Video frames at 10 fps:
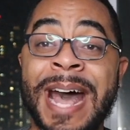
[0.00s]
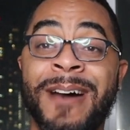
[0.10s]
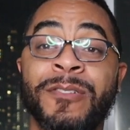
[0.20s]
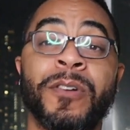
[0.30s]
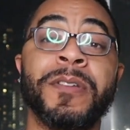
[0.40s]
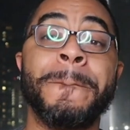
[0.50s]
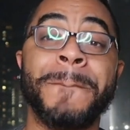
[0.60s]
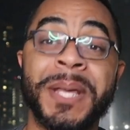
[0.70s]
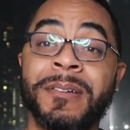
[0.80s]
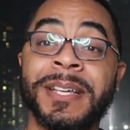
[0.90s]
out on $1
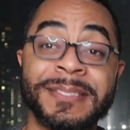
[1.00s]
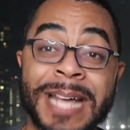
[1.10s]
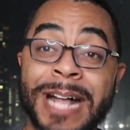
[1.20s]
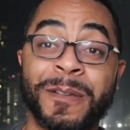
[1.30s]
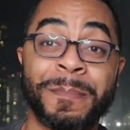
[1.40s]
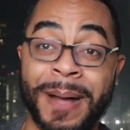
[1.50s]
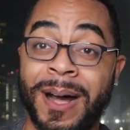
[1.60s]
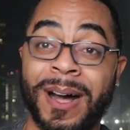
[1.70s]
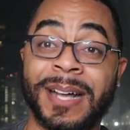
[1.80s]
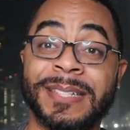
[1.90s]
million
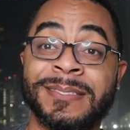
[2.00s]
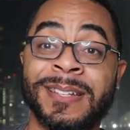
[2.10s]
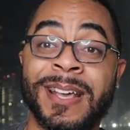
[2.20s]
bond.